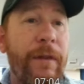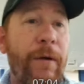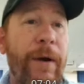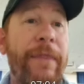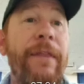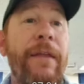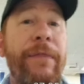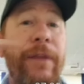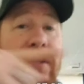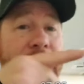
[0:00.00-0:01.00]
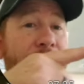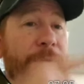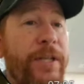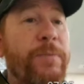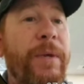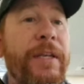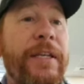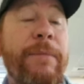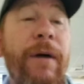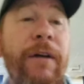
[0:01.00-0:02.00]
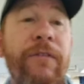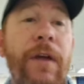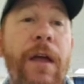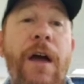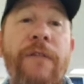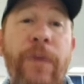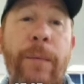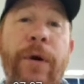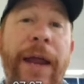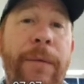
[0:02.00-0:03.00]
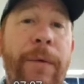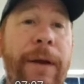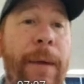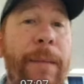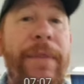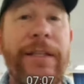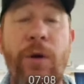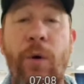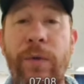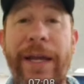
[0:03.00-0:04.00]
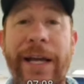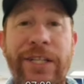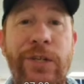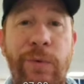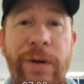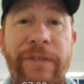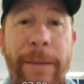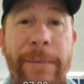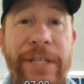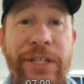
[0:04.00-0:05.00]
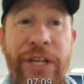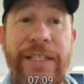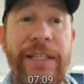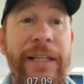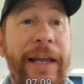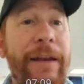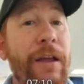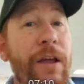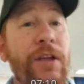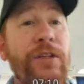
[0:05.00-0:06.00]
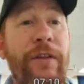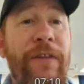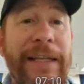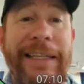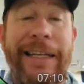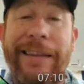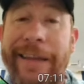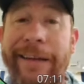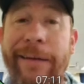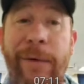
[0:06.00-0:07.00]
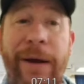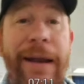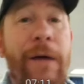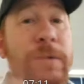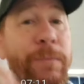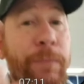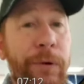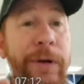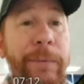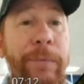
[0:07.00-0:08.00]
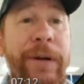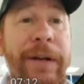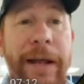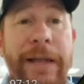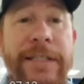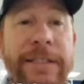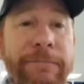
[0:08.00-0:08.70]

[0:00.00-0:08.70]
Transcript: All right, there's a decreased speed debuff from her A1. Now remember, that's only actually a 25% chance to land. So the fact that it landed right now is pretty nice.